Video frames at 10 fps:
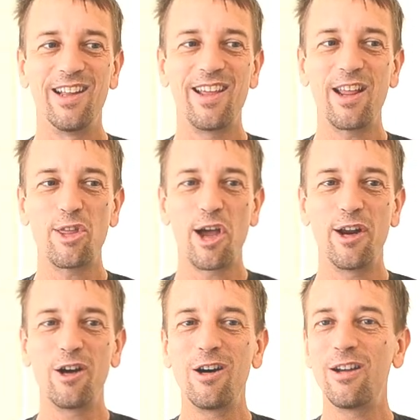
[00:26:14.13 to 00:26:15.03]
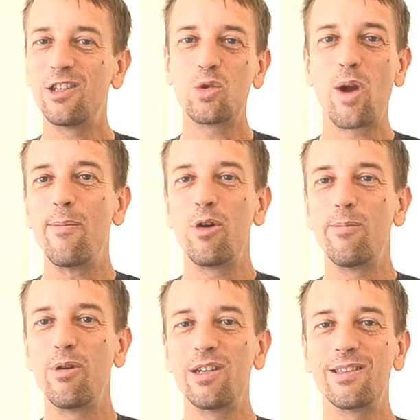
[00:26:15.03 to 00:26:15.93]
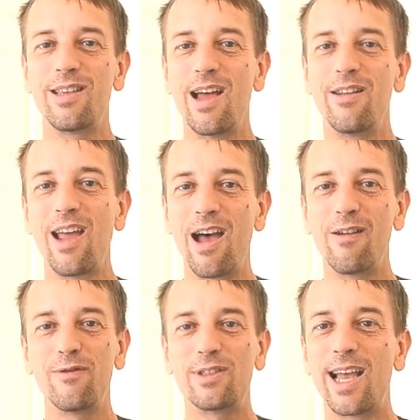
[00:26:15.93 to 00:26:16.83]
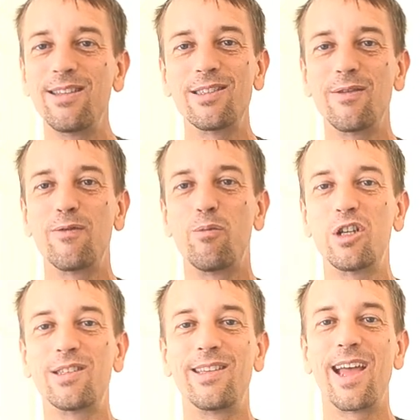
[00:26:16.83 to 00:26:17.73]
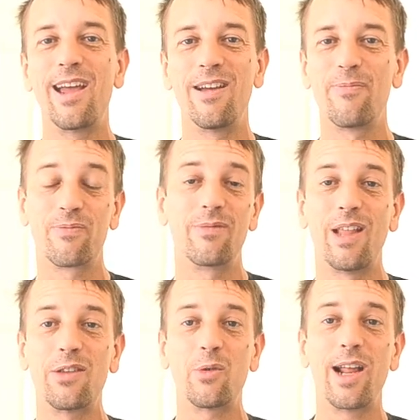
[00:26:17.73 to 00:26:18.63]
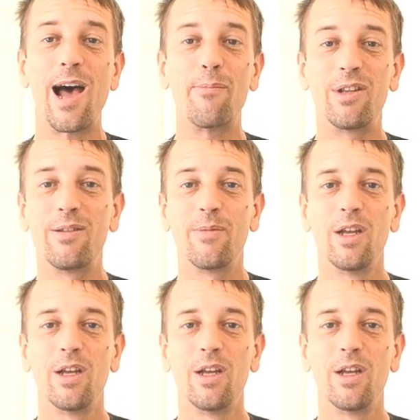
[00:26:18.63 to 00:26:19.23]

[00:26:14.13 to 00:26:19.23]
And then I thought, oh, I'd just write more books and then have tens of books a day. And that's what happened.